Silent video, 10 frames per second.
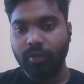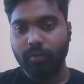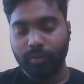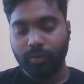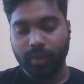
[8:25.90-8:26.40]

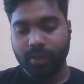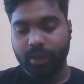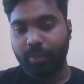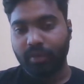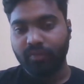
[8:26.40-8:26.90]
like
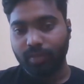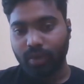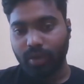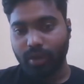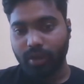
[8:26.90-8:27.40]
apart from
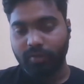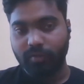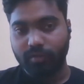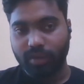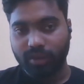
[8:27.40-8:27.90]

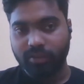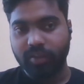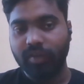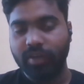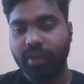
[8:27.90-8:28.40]
the
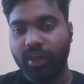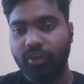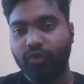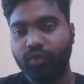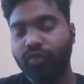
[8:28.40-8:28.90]
skill which they are
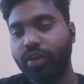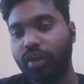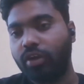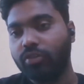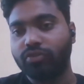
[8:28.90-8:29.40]
looking for, they
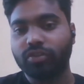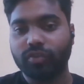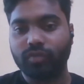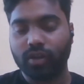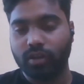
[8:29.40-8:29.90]
also
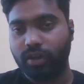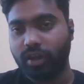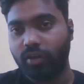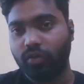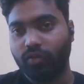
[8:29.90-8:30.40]
they
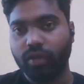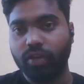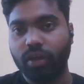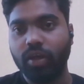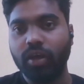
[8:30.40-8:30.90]
are look for
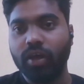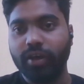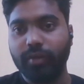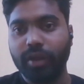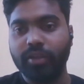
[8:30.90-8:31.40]
the
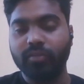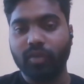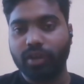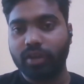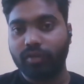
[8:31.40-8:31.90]
remaining
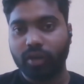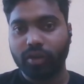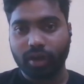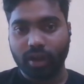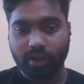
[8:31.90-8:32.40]
what
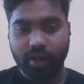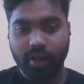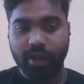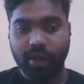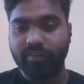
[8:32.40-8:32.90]
are
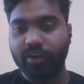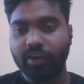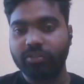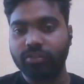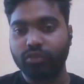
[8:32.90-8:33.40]
the
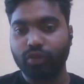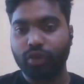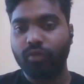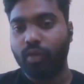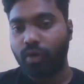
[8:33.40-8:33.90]
advantages you
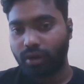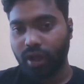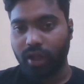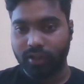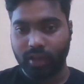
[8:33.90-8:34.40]
have over the
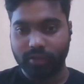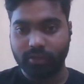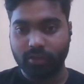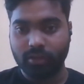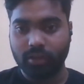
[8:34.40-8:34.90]

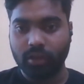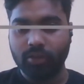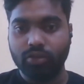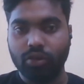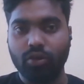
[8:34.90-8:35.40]
others.
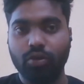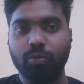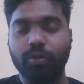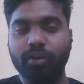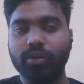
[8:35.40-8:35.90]

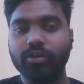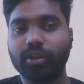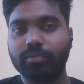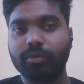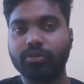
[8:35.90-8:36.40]
So it's
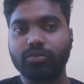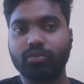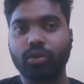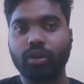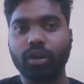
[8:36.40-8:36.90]
like it's
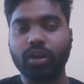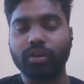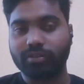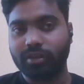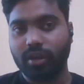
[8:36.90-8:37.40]
totally
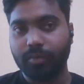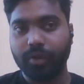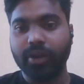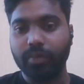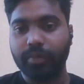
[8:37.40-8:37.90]
like
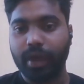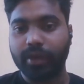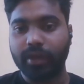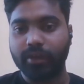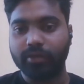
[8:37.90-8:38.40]
completely
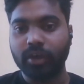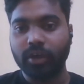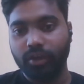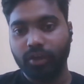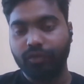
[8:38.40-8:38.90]
packaged.
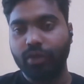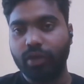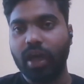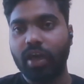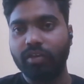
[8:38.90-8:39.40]
If you are
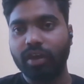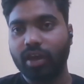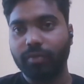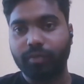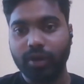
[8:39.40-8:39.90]
having a
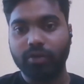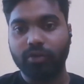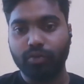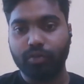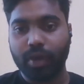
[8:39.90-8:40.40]
complete
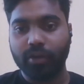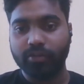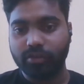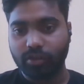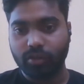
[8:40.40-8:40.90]
good package
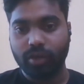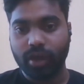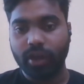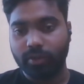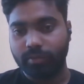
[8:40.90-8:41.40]
in your
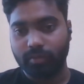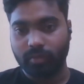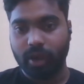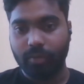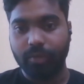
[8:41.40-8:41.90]
hand, like
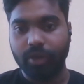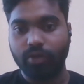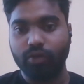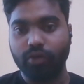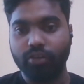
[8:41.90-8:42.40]
complete
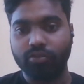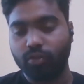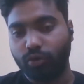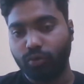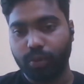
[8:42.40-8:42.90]
good resume,
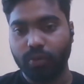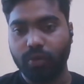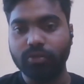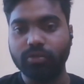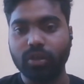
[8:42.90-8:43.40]
good
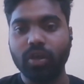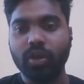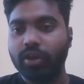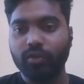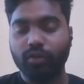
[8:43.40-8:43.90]
POs,
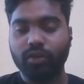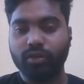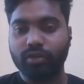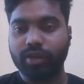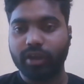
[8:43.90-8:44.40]
you will
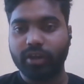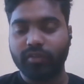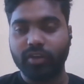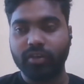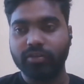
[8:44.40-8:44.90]
get
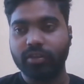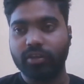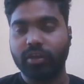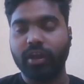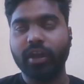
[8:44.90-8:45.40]
definitely
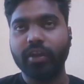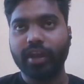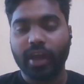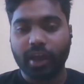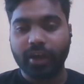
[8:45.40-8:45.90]
selected. And
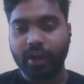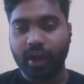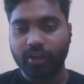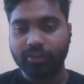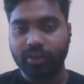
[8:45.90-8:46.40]
they had
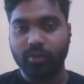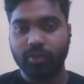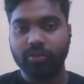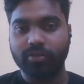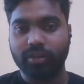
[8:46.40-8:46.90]
asked about
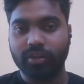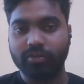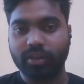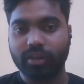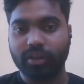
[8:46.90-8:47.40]
the general
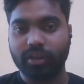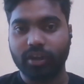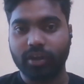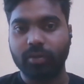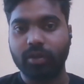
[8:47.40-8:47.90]
secretary,
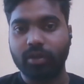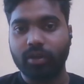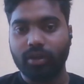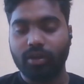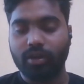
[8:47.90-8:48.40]
like
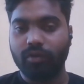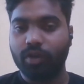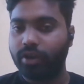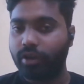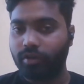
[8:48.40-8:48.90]

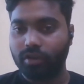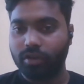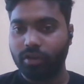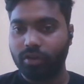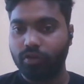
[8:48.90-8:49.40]
what are
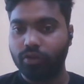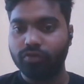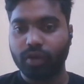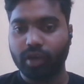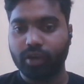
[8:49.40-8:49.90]
the rules,
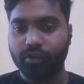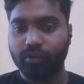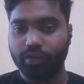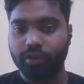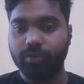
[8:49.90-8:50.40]
what I have
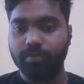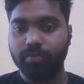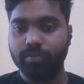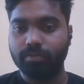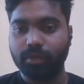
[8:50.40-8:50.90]
given.
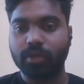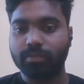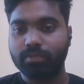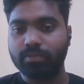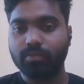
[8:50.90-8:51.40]
Like
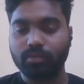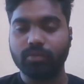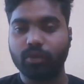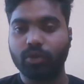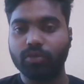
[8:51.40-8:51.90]

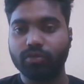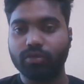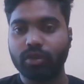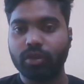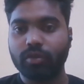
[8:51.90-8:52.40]
those
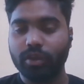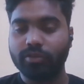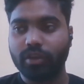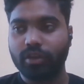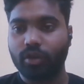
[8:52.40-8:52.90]
plays
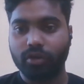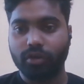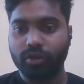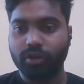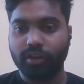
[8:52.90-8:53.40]
a lot
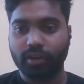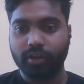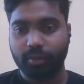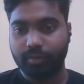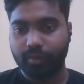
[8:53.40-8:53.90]
in a
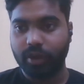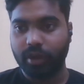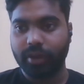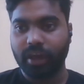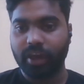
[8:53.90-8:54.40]
company
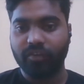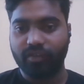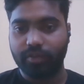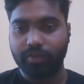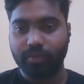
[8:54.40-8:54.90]
like
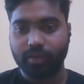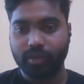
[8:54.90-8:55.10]
IFM.